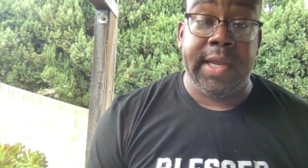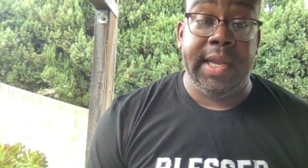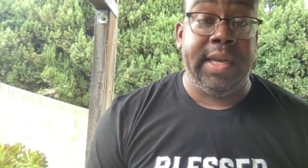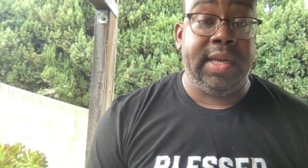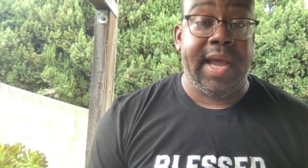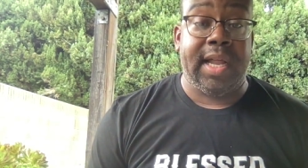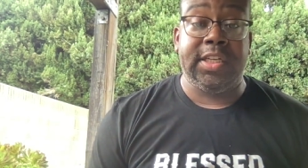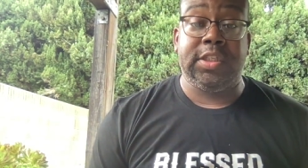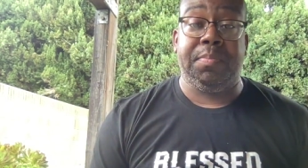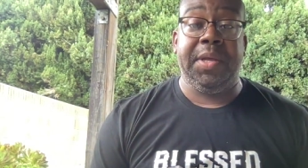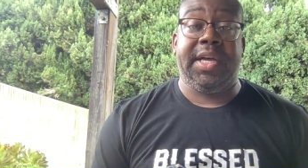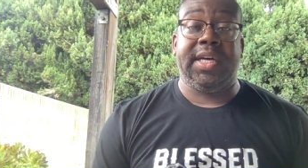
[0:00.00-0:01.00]
in Dallas
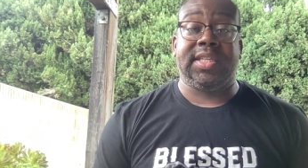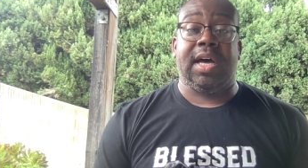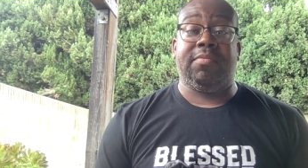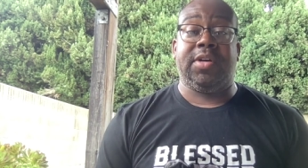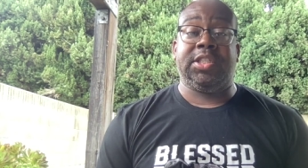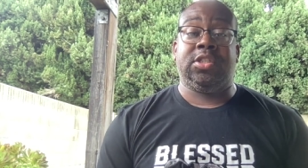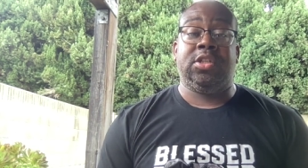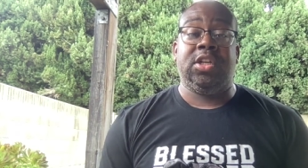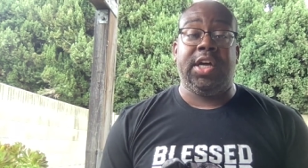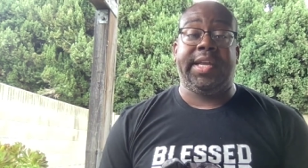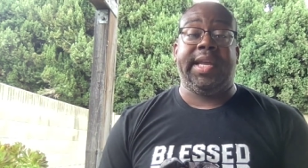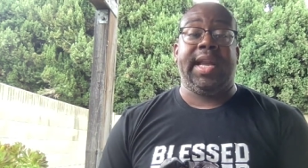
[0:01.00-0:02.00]
because I was
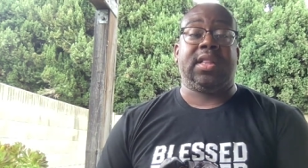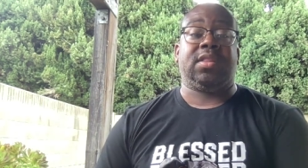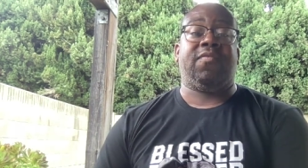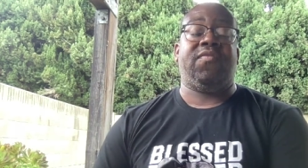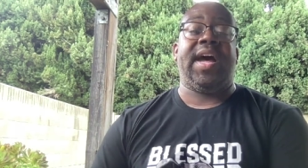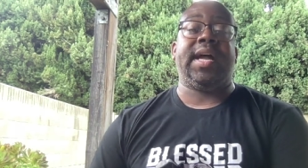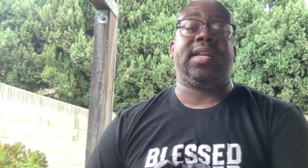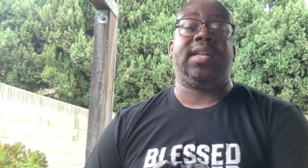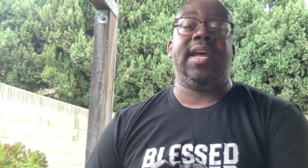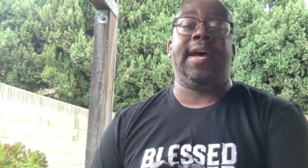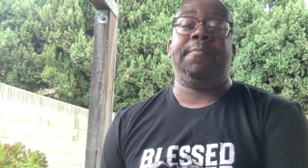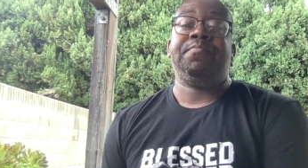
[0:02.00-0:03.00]
looking at the fact
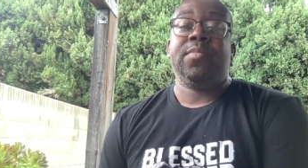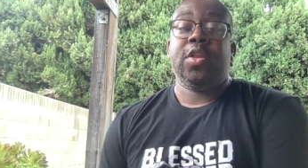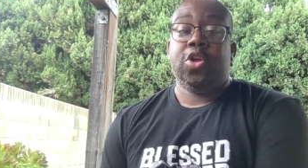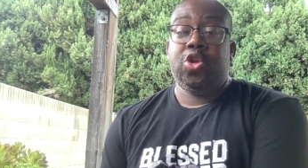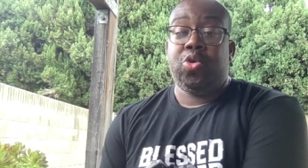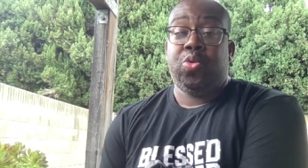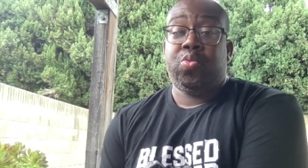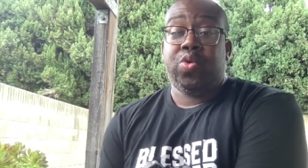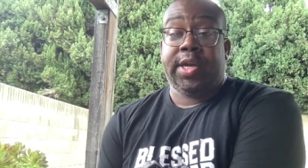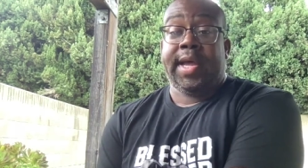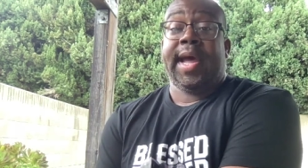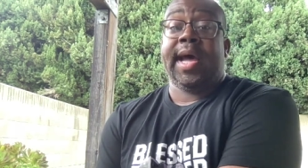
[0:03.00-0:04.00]
that you
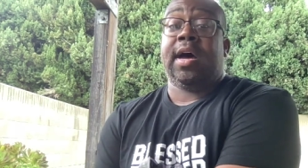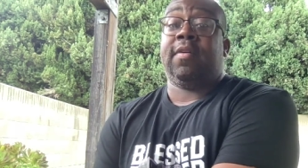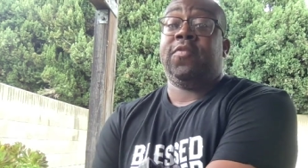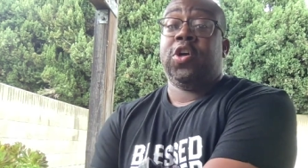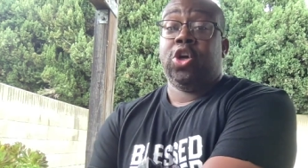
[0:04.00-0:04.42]
would have